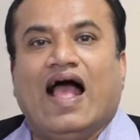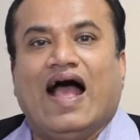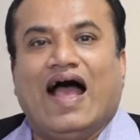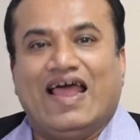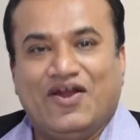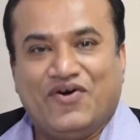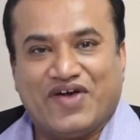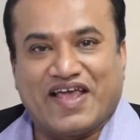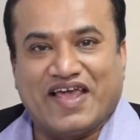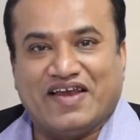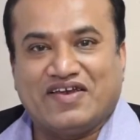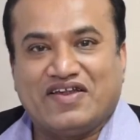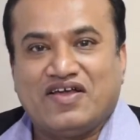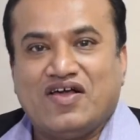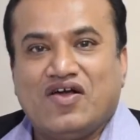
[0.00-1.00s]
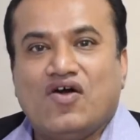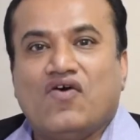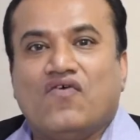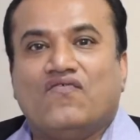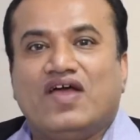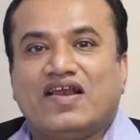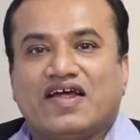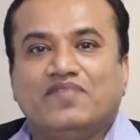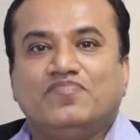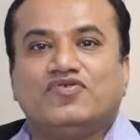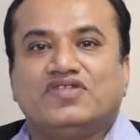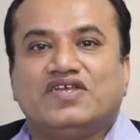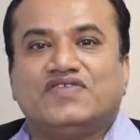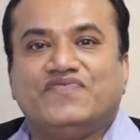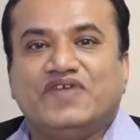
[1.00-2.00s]
Hello again. Welcome to
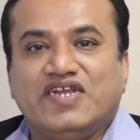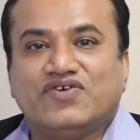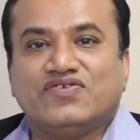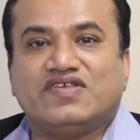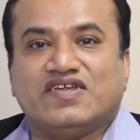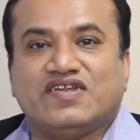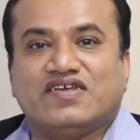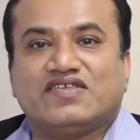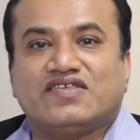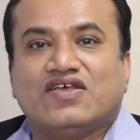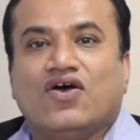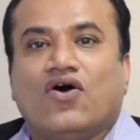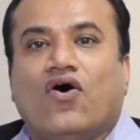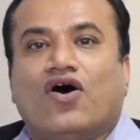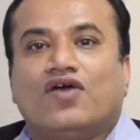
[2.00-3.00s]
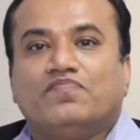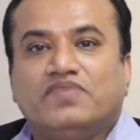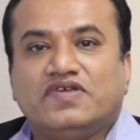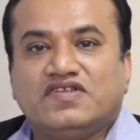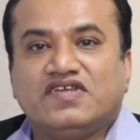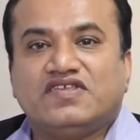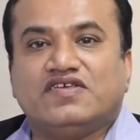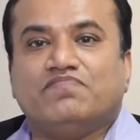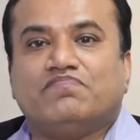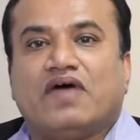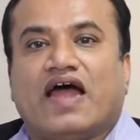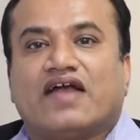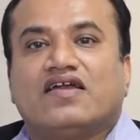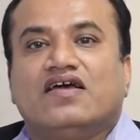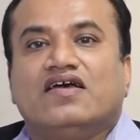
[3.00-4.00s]
this video series on business
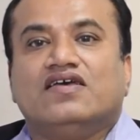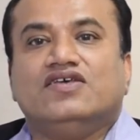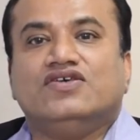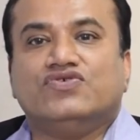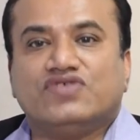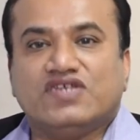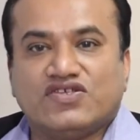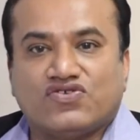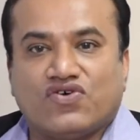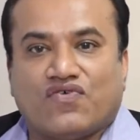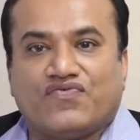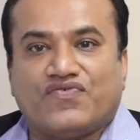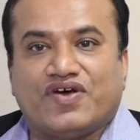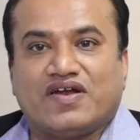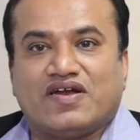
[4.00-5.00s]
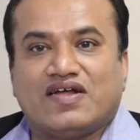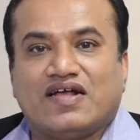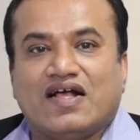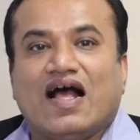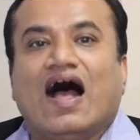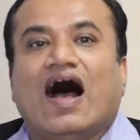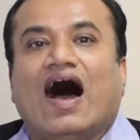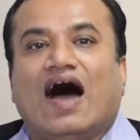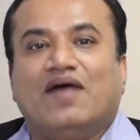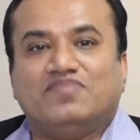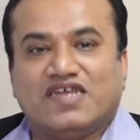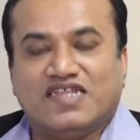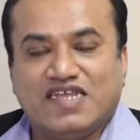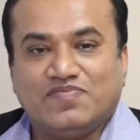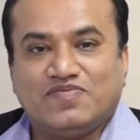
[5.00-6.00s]
impact using software. I'm
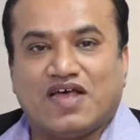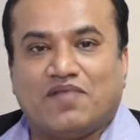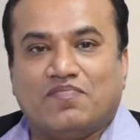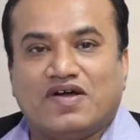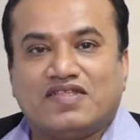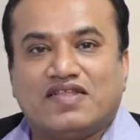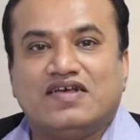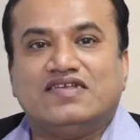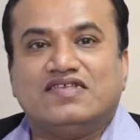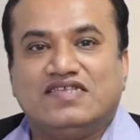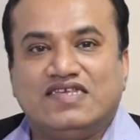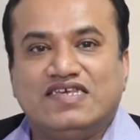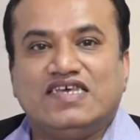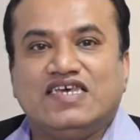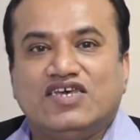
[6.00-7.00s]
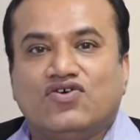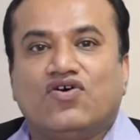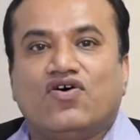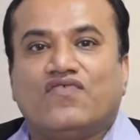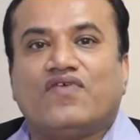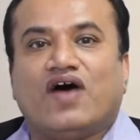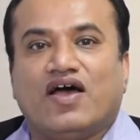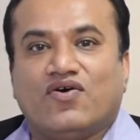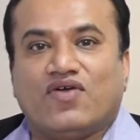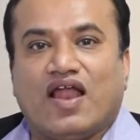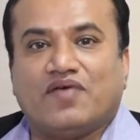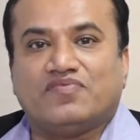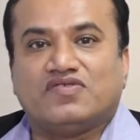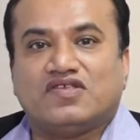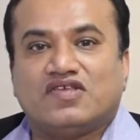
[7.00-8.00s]
Sandeep Sabat, CEO of IO
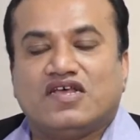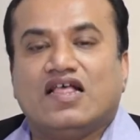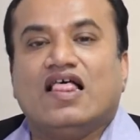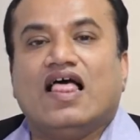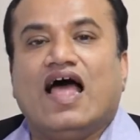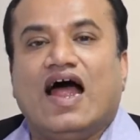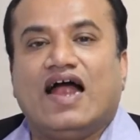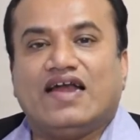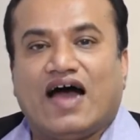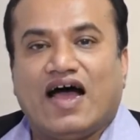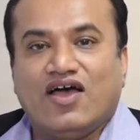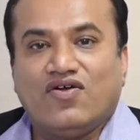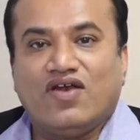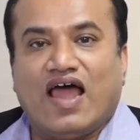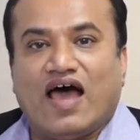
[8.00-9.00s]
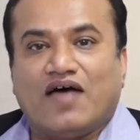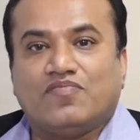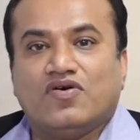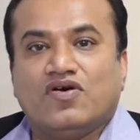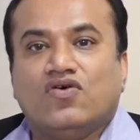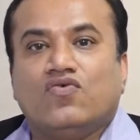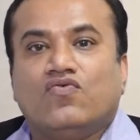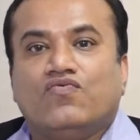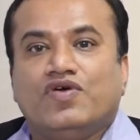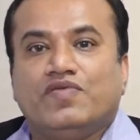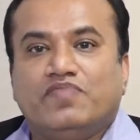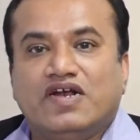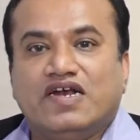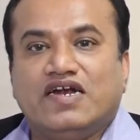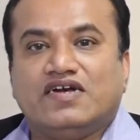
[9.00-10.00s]
Labs. At IO Lab, we
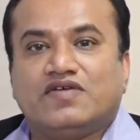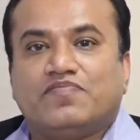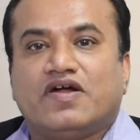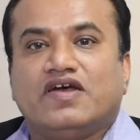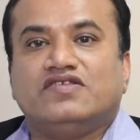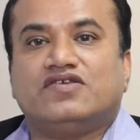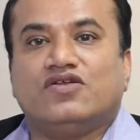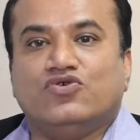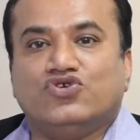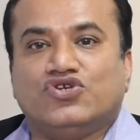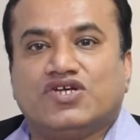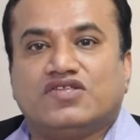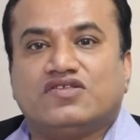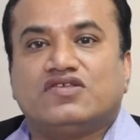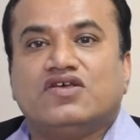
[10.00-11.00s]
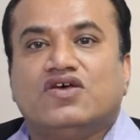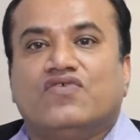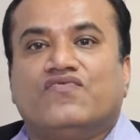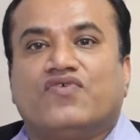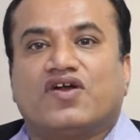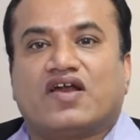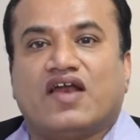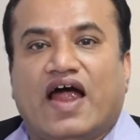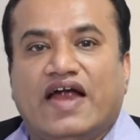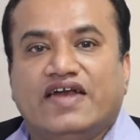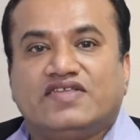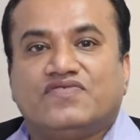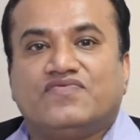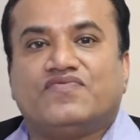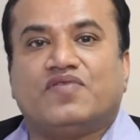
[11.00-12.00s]
build enterprise solutions for
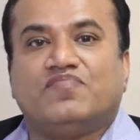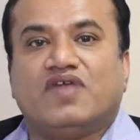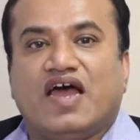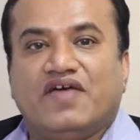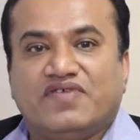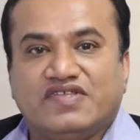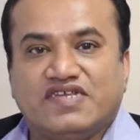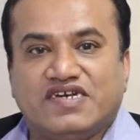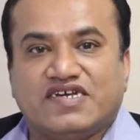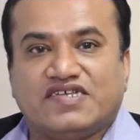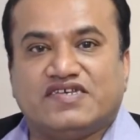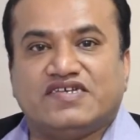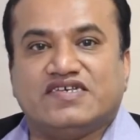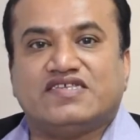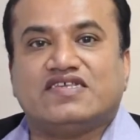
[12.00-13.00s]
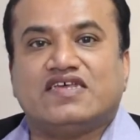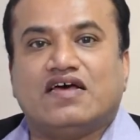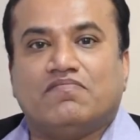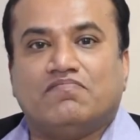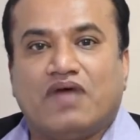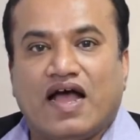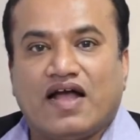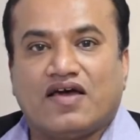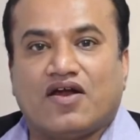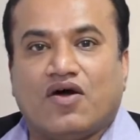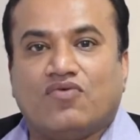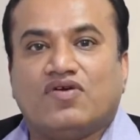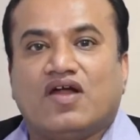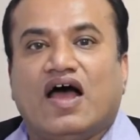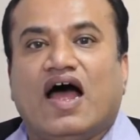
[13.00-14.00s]
clients from diverse industries,
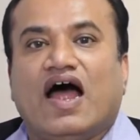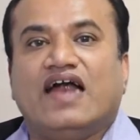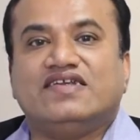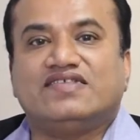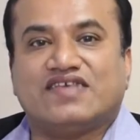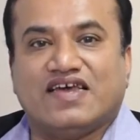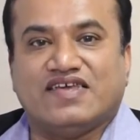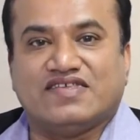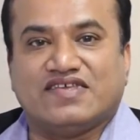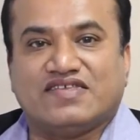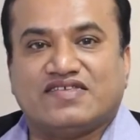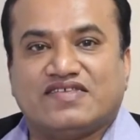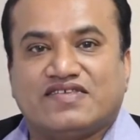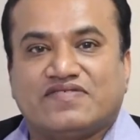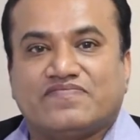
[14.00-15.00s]
background and sizes.